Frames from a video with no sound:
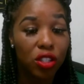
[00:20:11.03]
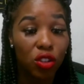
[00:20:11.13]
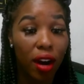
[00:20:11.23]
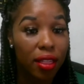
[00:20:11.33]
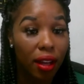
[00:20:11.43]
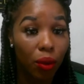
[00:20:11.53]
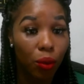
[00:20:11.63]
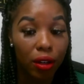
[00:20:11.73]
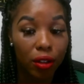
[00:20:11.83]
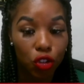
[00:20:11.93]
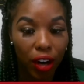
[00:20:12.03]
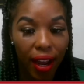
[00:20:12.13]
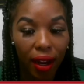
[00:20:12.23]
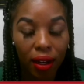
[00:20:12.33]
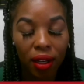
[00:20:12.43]
it started there running
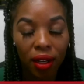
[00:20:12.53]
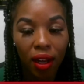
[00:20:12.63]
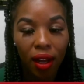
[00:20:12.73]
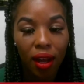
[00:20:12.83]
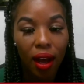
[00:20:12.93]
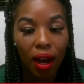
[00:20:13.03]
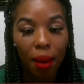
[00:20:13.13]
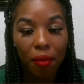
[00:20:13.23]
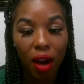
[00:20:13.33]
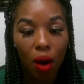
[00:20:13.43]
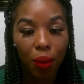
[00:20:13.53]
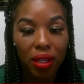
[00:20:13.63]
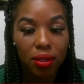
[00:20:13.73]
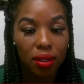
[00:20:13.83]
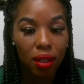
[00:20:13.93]
track. Um, I've always, so you were